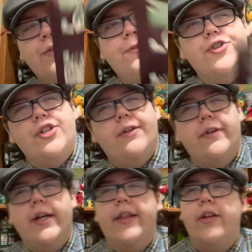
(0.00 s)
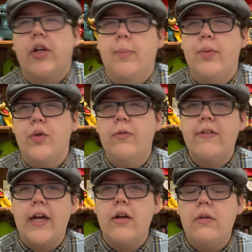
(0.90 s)
version of it, I think, on blue
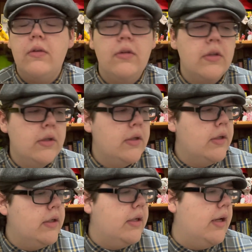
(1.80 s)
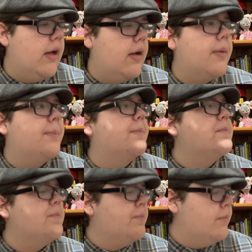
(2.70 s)
vinyl.
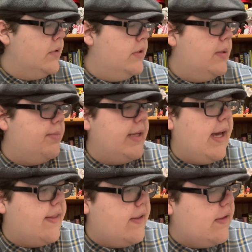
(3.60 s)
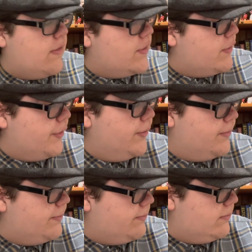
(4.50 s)
But yeah, this is just an
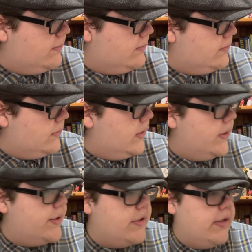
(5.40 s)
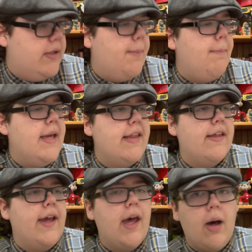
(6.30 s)

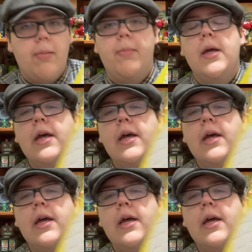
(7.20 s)
amazing album.